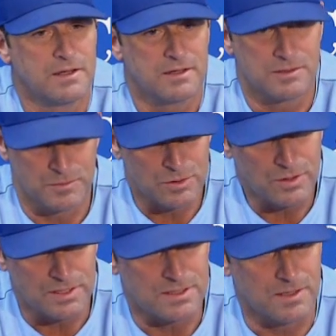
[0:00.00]
the
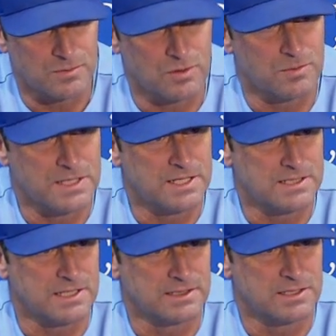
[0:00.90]
majority of the time, it's going to be days
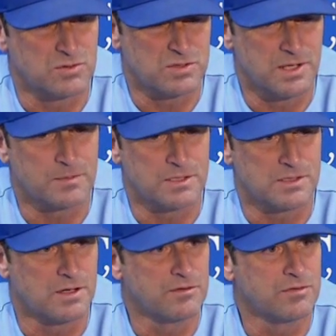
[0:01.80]
like this where something's
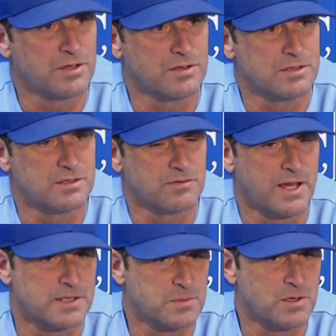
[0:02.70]
off, whether it's the
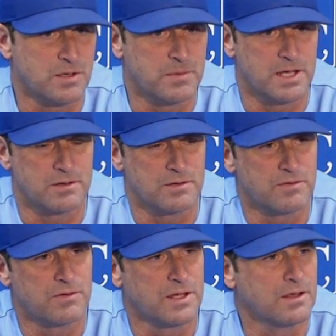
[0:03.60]
fastball command or the
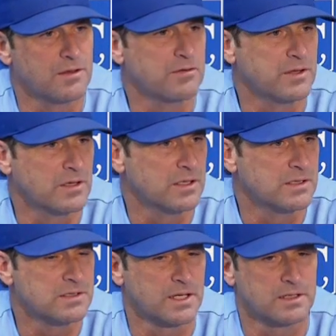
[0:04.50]
feel on
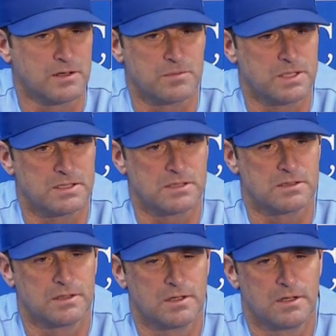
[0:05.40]
the secondary pitches.